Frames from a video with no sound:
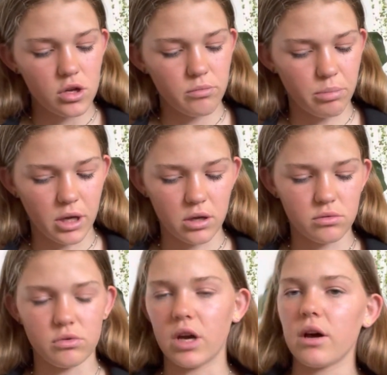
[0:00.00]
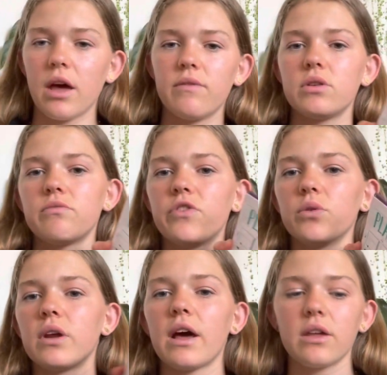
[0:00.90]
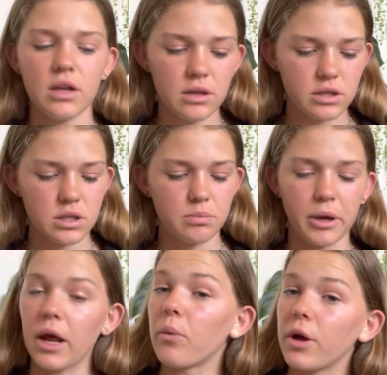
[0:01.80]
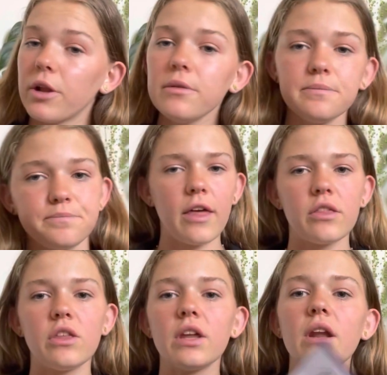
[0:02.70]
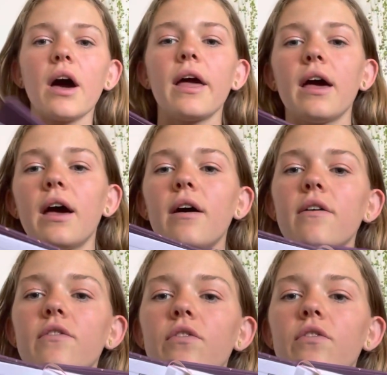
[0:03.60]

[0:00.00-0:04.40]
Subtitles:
But yeah, I haven't filled it out yet, but I will. Then I have